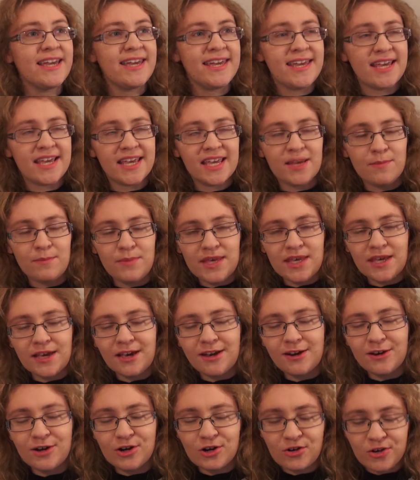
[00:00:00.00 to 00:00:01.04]
it can be
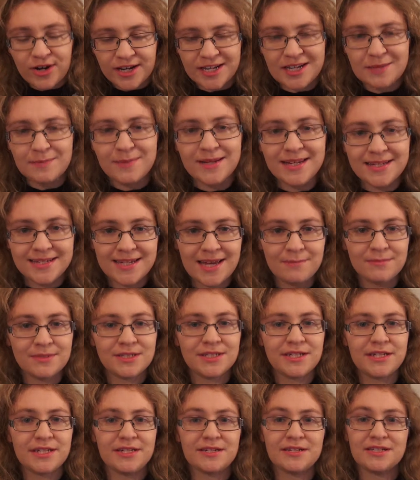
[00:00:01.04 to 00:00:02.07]
incredibly
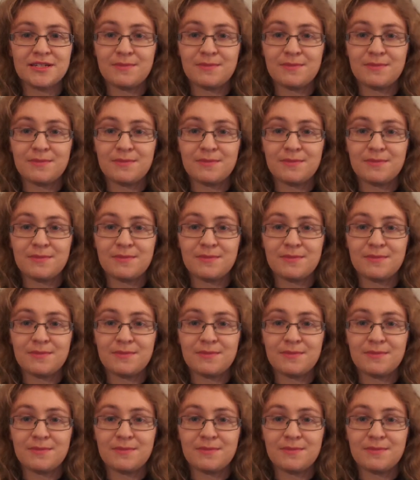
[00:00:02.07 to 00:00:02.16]
tempting